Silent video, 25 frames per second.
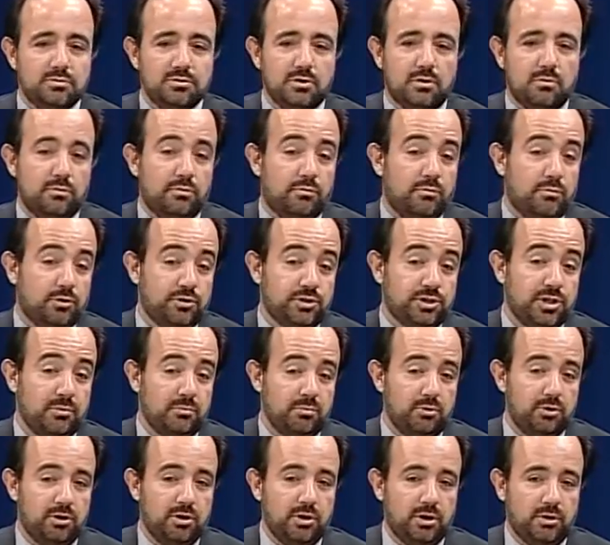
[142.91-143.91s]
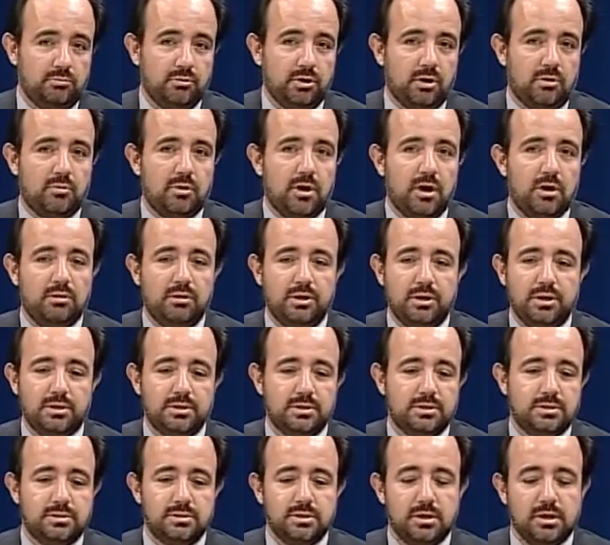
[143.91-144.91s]
So the first thing we're going to require
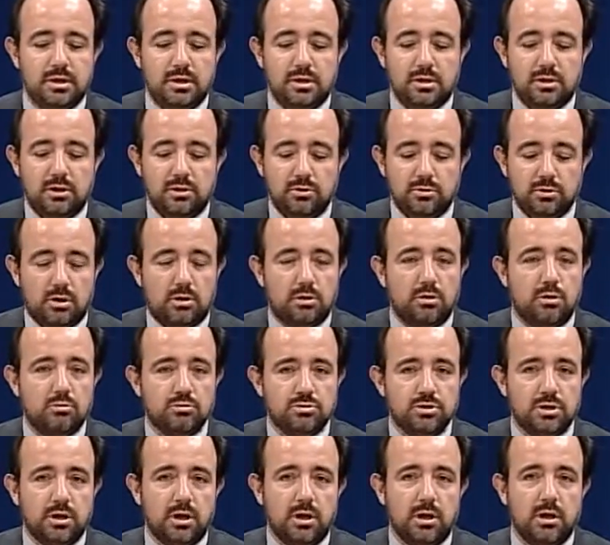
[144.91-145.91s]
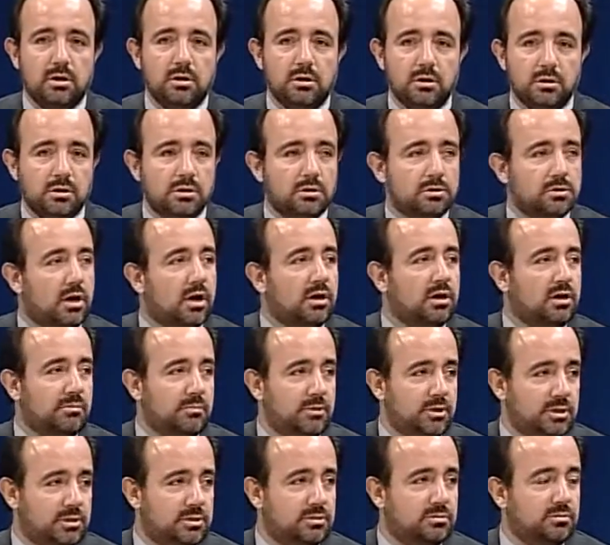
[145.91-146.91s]
is, the closing
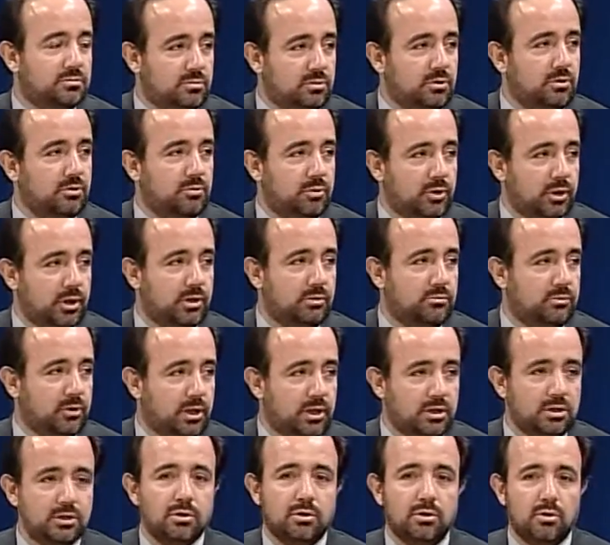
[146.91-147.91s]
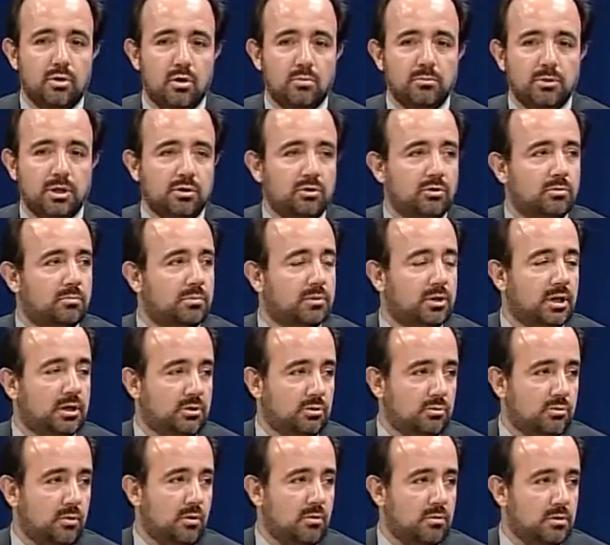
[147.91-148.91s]
documents, related to the home
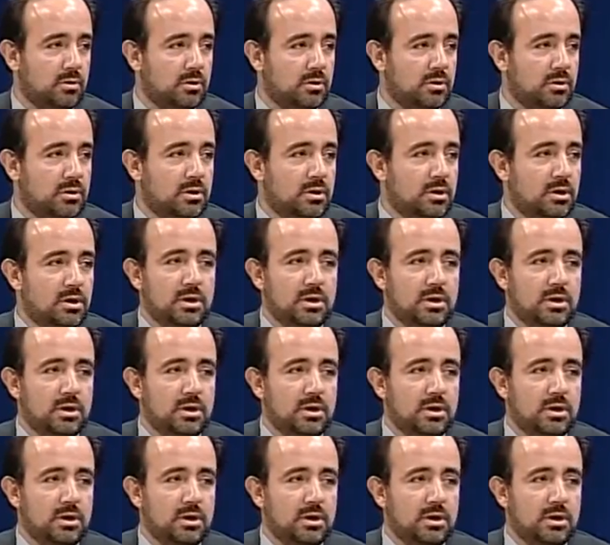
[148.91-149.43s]
that you owe,